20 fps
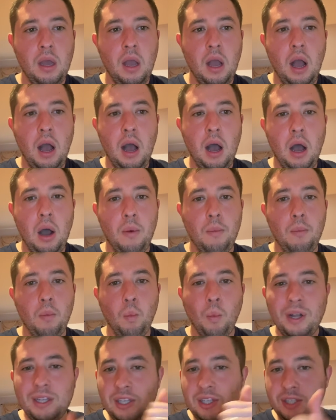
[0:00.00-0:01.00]

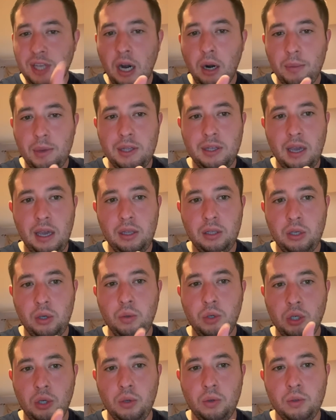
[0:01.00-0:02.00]
What settlement date do you
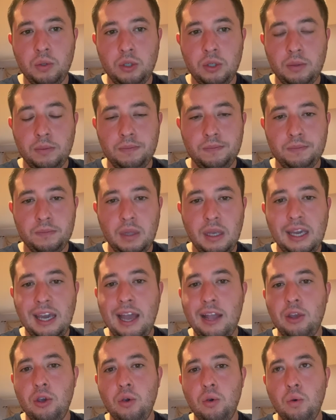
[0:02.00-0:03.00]
choose?
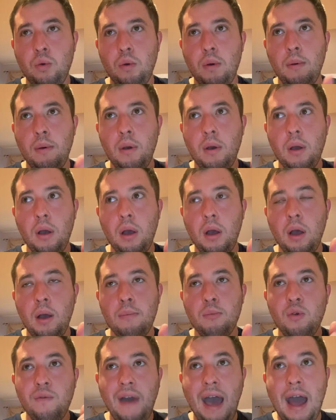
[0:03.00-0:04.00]
Can you
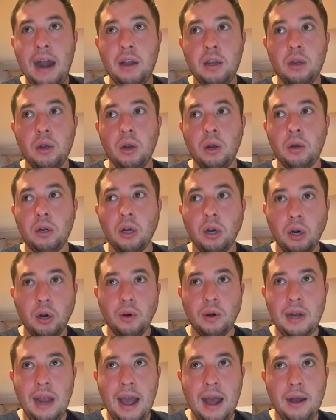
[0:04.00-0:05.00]
move out of your
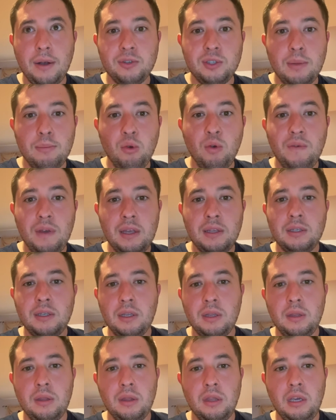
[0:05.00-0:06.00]
current house and move into
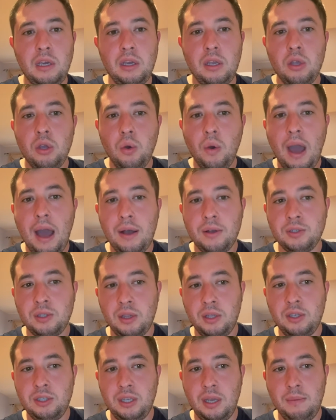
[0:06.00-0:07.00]
the new house on
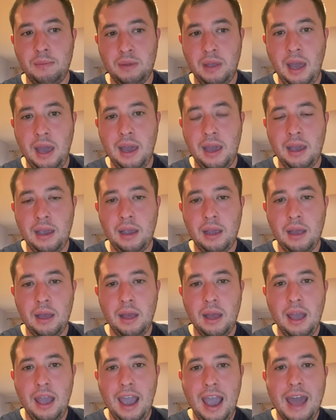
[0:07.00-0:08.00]
the same day?
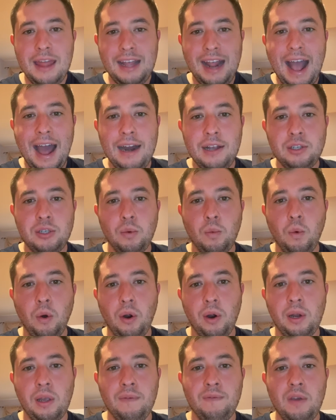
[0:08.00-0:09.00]
And then how does it
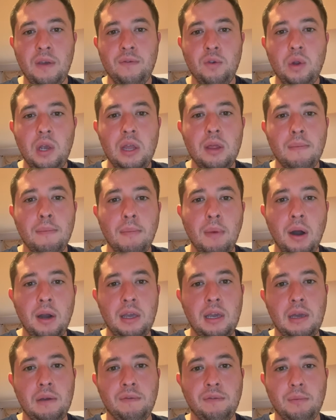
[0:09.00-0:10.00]
work? If you need the
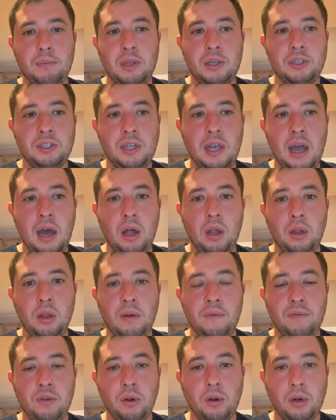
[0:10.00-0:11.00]
money from the sale
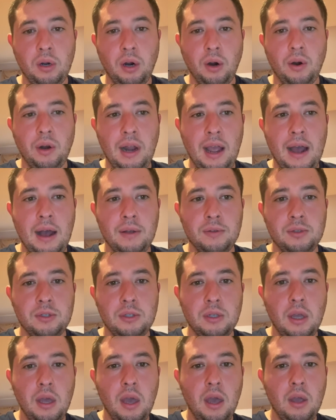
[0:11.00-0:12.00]
of your current house
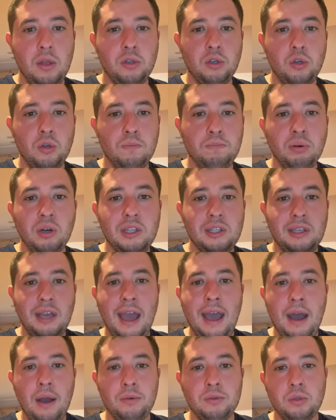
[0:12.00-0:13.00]
to put
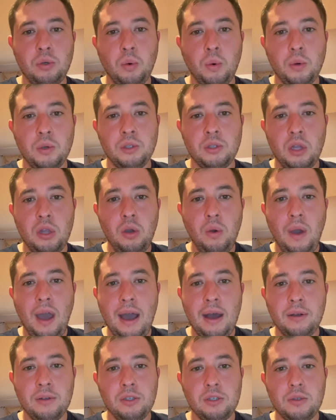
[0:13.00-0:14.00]
down towards the new
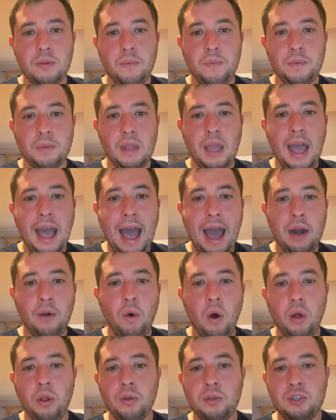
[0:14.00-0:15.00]
house, how do
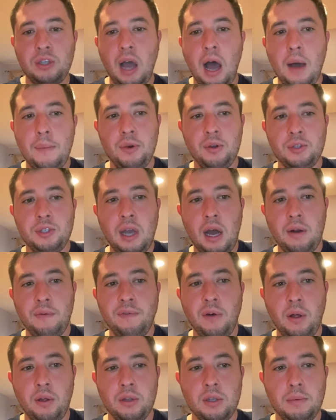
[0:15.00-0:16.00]
all those dominoes kind of
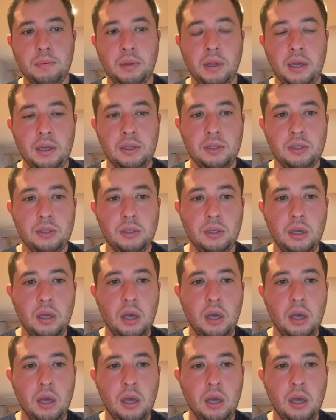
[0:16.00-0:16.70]
fall into place?